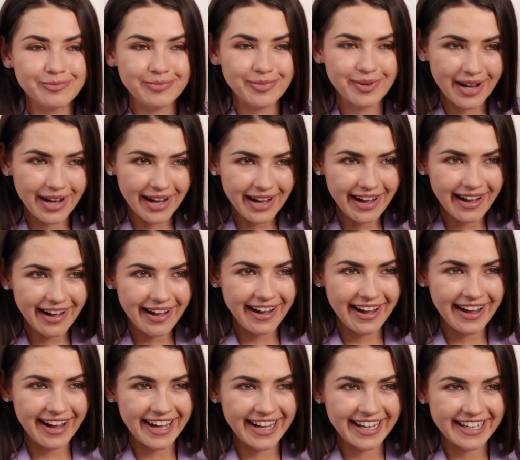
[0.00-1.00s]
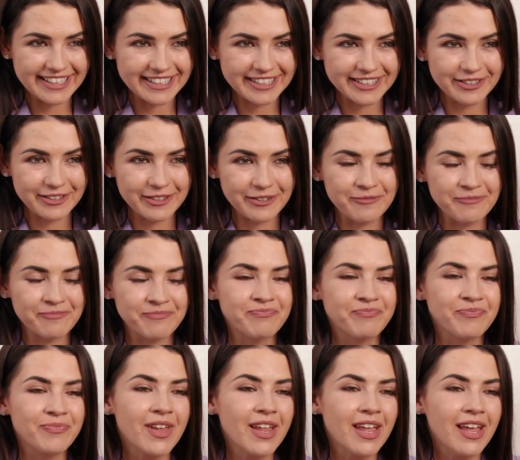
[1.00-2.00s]
You could spend hundreds of dollars on a
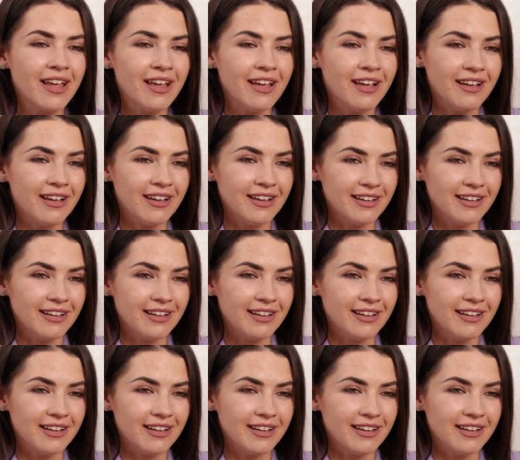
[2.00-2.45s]
single video.